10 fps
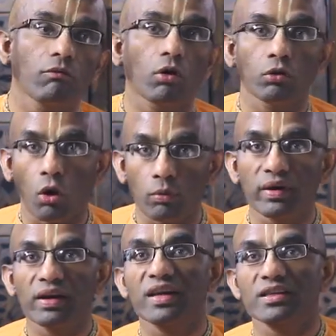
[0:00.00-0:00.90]
for
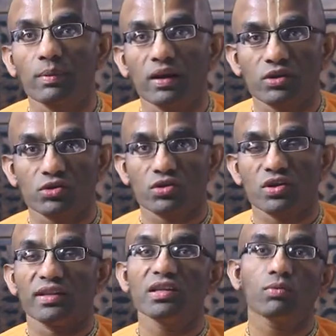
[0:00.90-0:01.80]
non-material
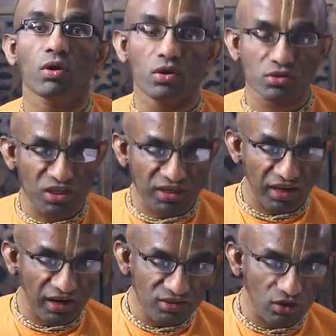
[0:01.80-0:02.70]
explanations. And this was
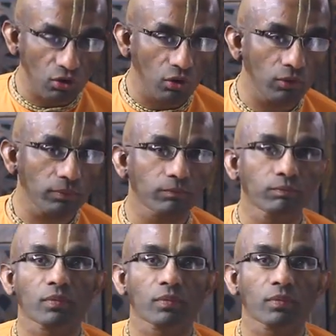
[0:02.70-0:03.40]
decades ago.